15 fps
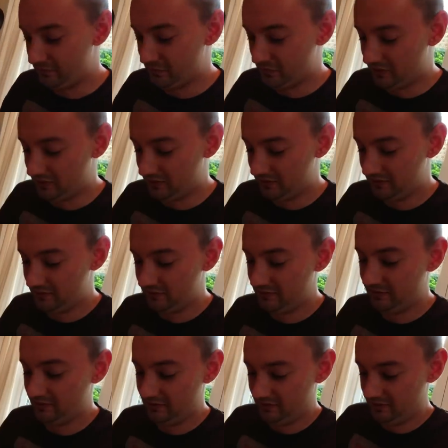more
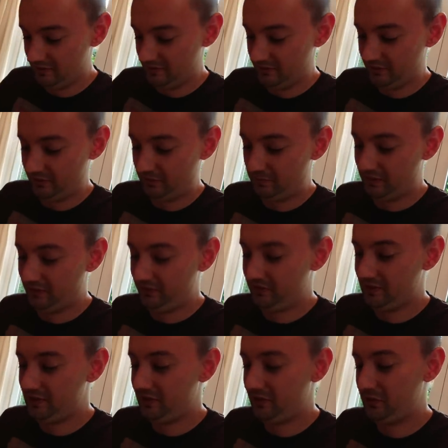
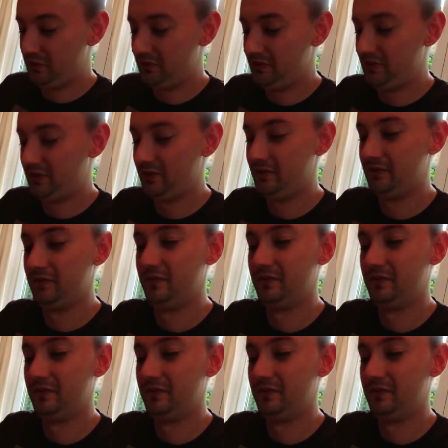spicy kick to it.